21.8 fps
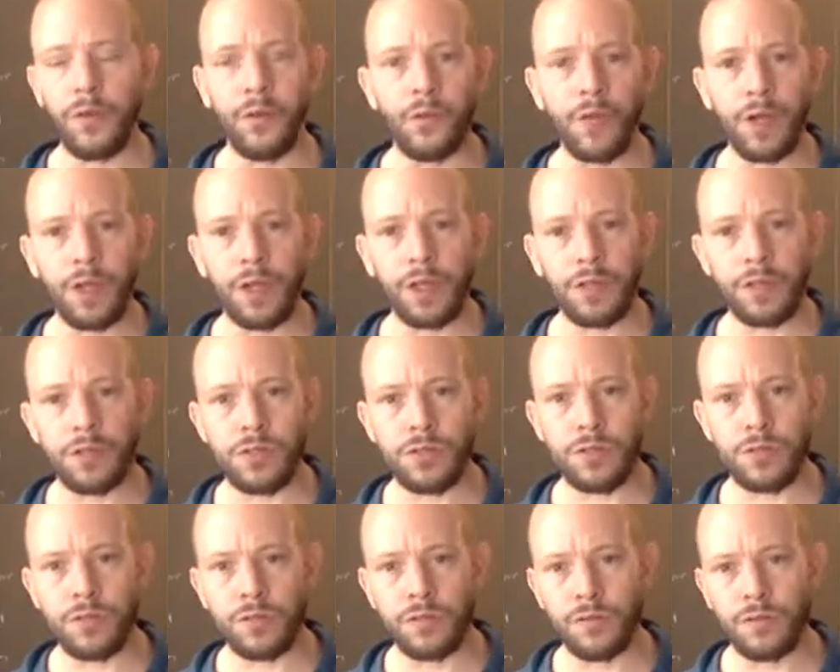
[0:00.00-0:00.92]
the
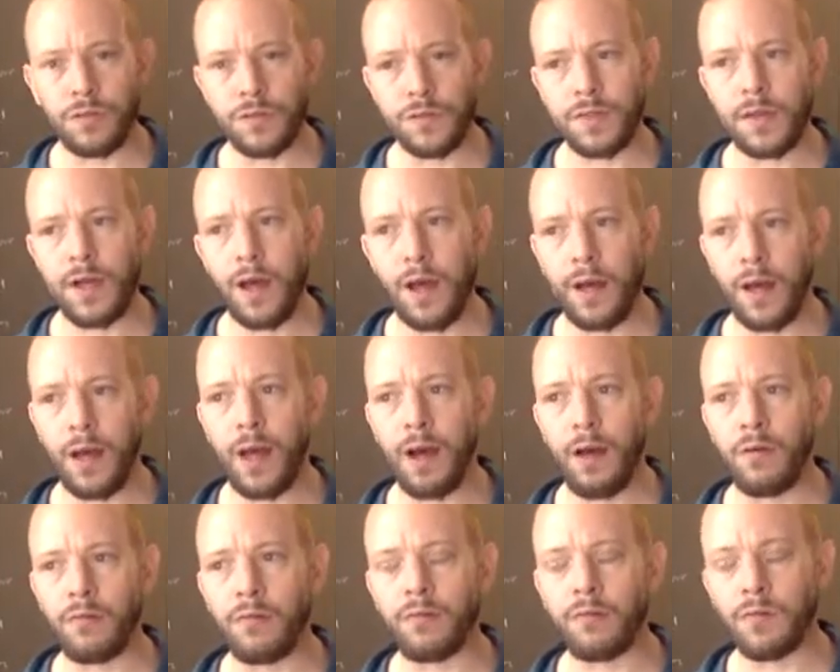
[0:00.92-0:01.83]
range who does not
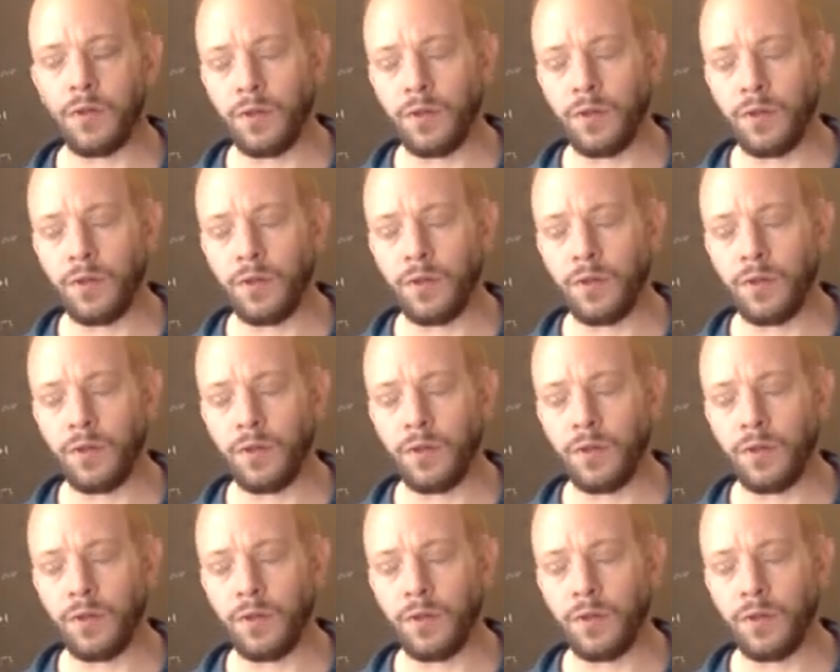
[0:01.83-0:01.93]
have